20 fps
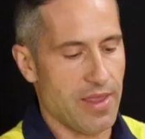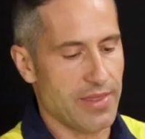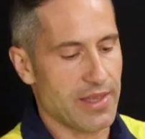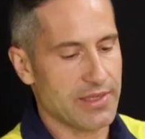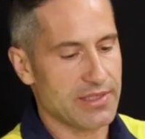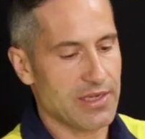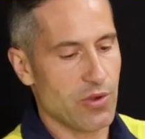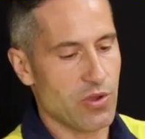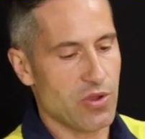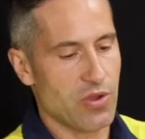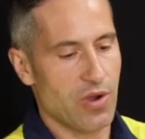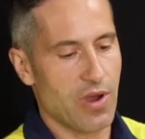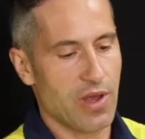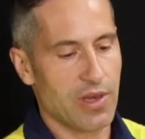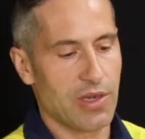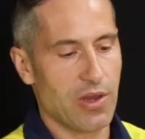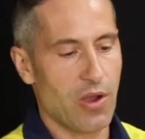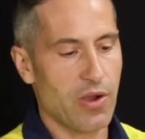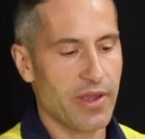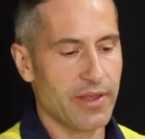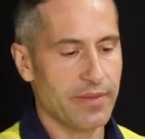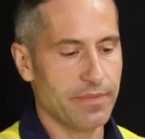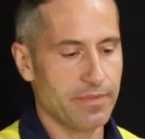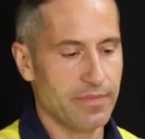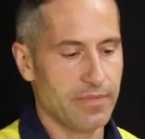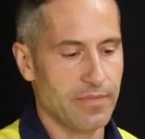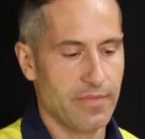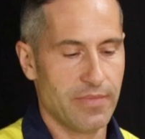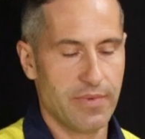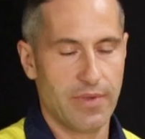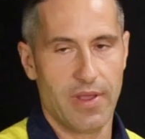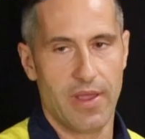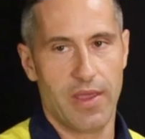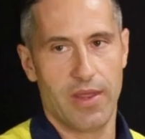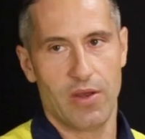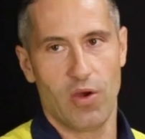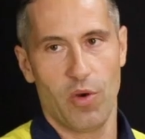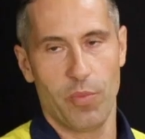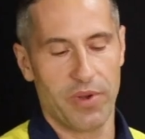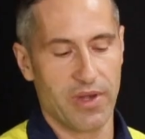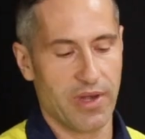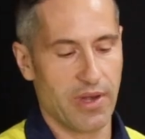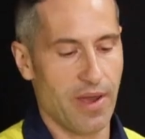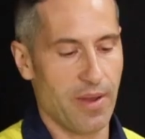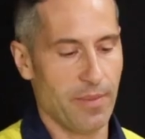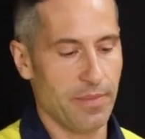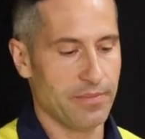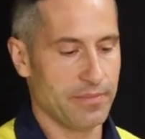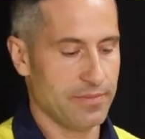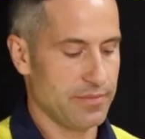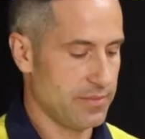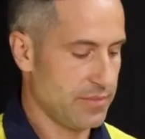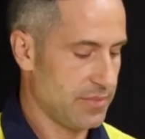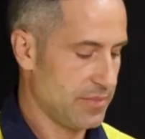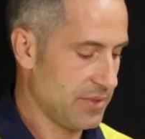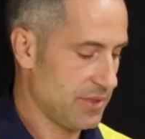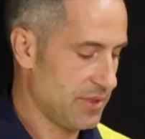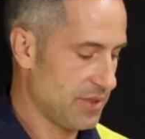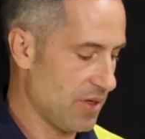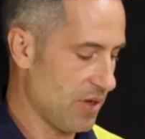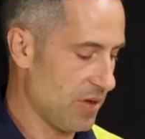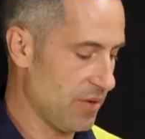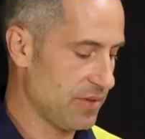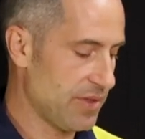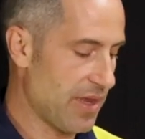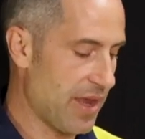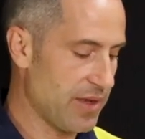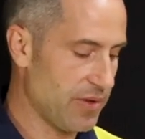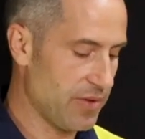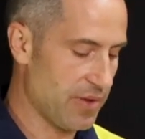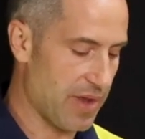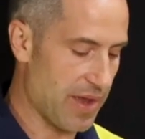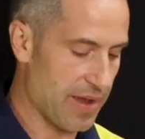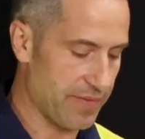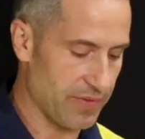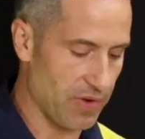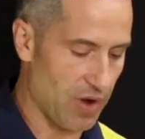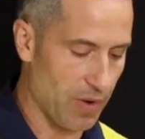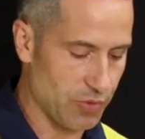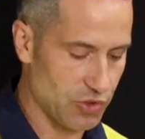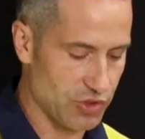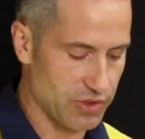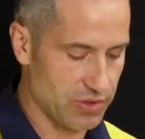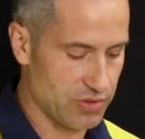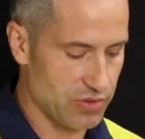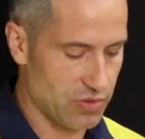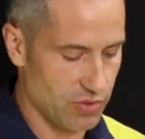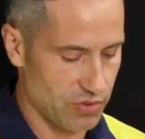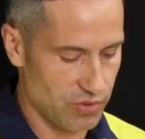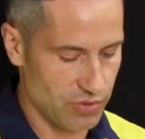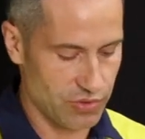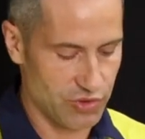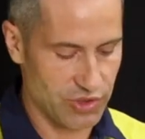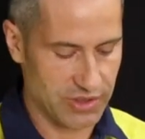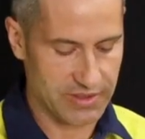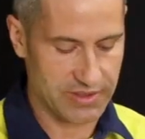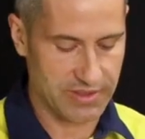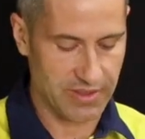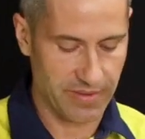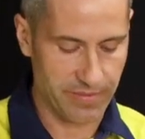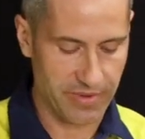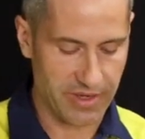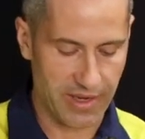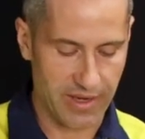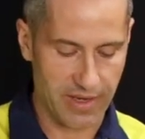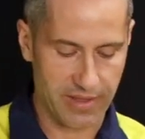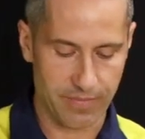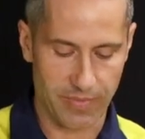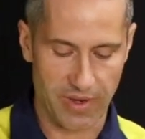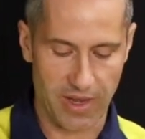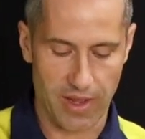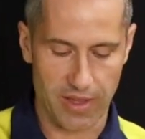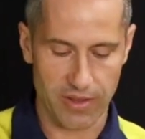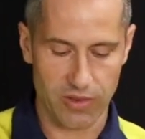and that's how you unlock it and open it up. So then you have option to just terminate it by